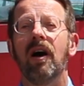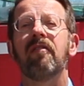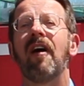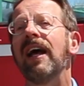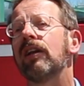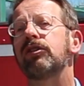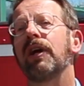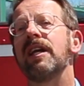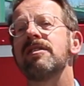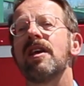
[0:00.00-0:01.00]
A final
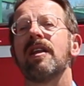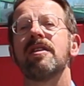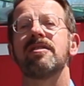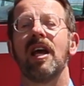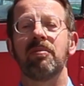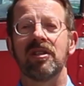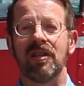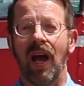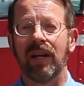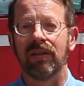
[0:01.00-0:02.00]
train set of the same
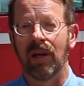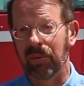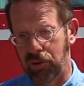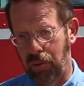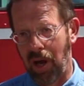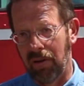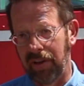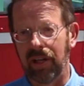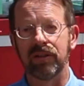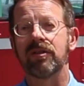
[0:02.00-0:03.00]
design, number 12,
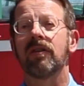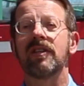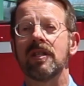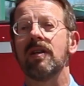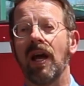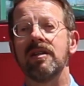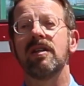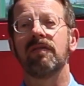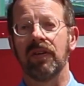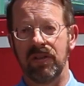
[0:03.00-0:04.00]
entered service in
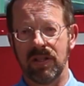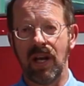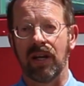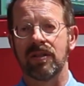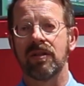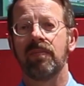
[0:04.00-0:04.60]
1956.